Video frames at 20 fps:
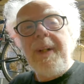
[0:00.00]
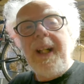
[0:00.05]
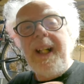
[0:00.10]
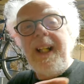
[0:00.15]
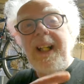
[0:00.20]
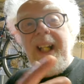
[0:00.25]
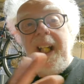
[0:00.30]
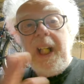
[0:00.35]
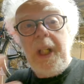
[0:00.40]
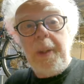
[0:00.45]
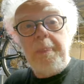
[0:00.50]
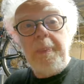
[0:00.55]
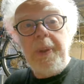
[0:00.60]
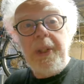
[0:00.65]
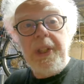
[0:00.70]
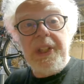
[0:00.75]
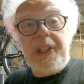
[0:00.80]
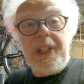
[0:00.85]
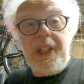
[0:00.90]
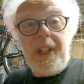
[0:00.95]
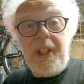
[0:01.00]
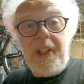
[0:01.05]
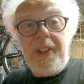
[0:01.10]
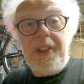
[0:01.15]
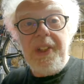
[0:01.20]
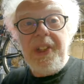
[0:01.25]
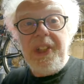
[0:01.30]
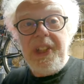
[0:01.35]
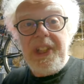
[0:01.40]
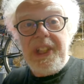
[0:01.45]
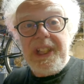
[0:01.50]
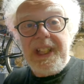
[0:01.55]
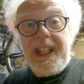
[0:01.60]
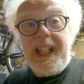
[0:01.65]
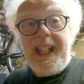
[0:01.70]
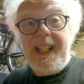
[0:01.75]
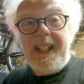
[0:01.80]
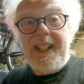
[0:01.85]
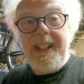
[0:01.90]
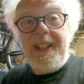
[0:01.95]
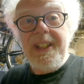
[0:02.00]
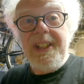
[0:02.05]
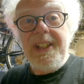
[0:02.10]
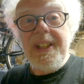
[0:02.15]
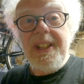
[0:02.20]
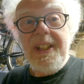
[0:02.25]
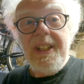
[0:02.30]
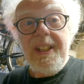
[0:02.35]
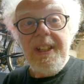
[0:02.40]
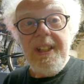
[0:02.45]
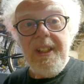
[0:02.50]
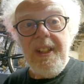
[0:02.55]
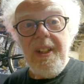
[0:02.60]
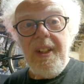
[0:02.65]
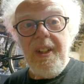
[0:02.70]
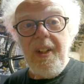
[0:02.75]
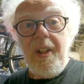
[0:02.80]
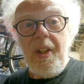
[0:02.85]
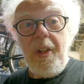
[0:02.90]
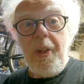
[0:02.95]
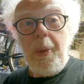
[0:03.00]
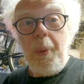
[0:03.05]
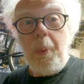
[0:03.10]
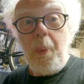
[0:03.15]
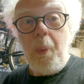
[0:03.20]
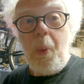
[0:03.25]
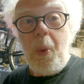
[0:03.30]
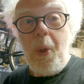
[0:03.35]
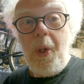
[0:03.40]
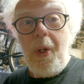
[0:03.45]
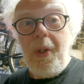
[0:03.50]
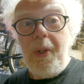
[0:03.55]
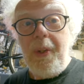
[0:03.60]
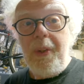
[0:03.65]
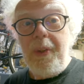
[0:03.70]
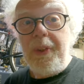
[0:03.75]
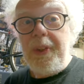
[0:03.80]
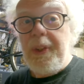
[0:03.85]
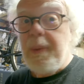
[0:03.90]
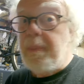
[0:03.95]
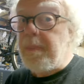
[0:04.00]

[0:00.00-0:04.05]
might help us understand the world